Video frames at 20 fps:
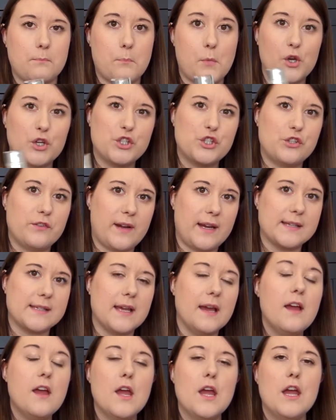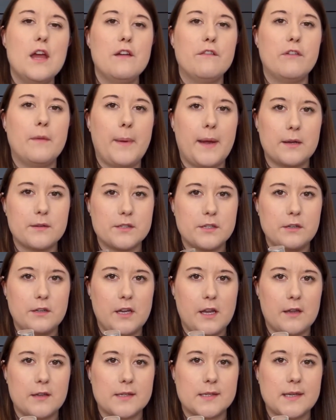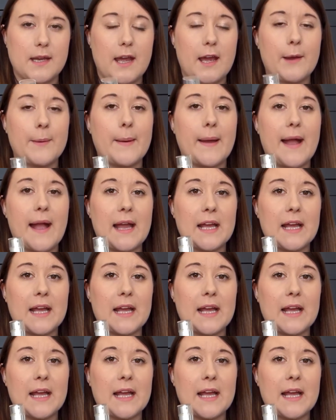moisturiser for about 2 years now.